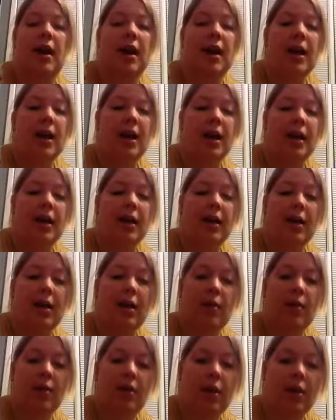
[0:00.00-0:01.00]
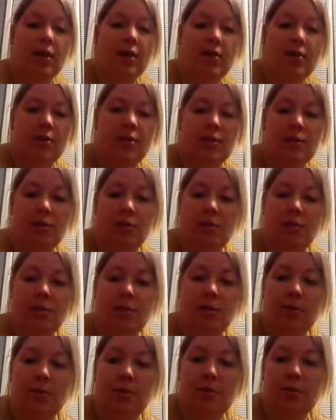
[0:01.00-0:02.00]
and I want you
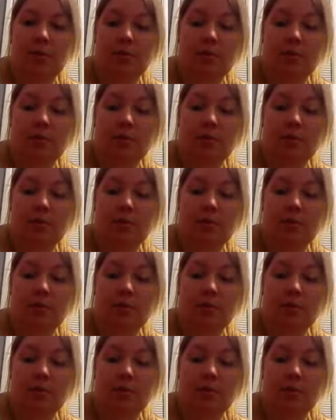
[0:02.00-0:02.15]
to